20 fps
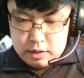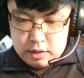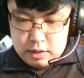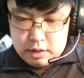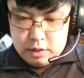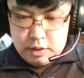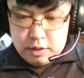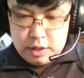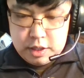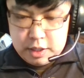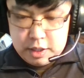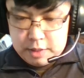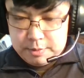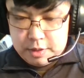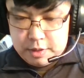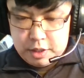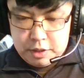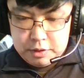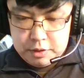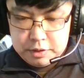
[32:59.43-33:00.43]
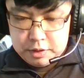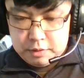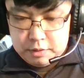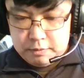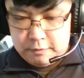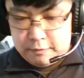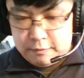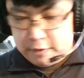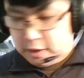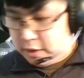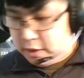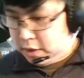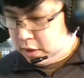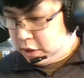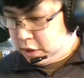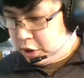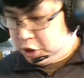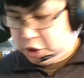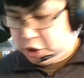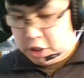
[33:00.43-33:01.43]
the only thing I'm going to use a fairly
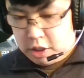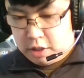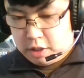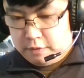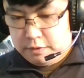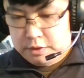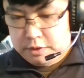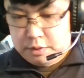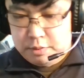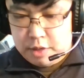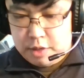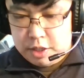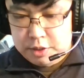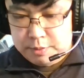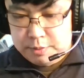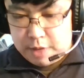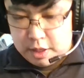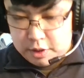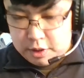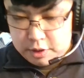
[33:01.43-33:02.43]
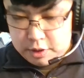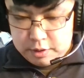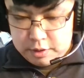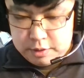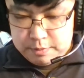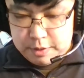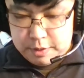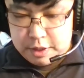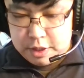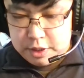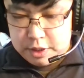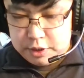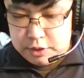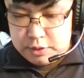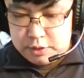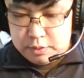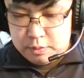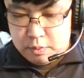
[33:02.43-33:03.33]
large chunk of is the bronze mallard because,